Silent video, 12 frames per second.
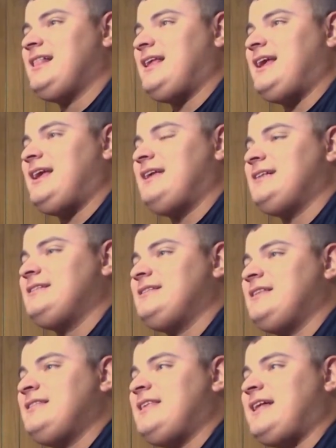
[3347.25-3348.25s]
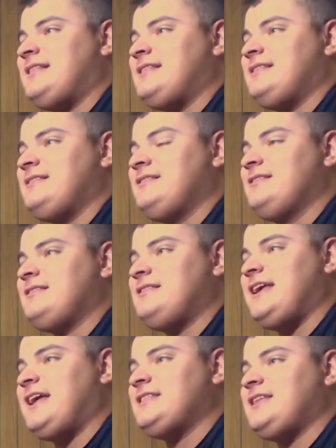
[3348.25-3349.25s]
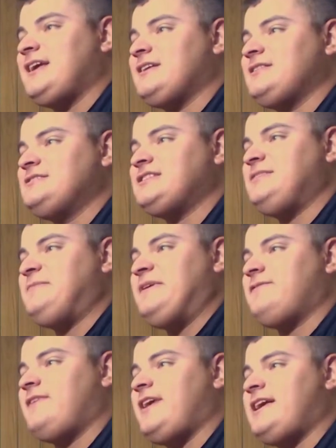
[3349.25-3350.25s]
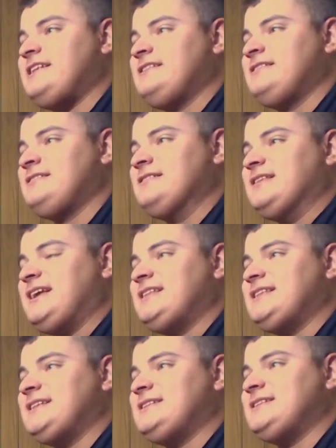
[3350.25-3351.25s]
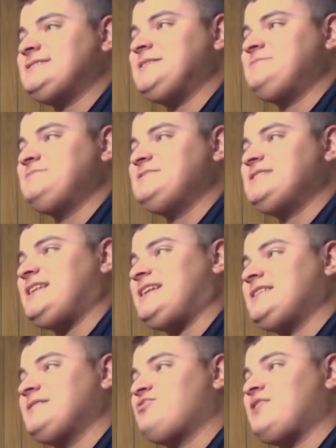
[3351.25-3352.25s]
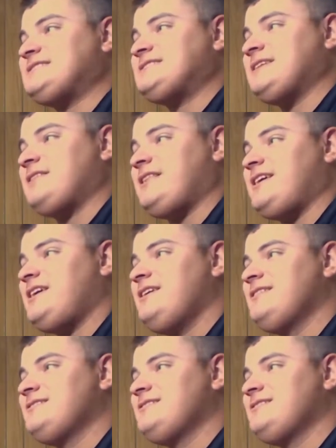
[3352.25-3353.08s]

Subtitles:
And then they get in like a legitimate fight, and then it's them sitting depressingly.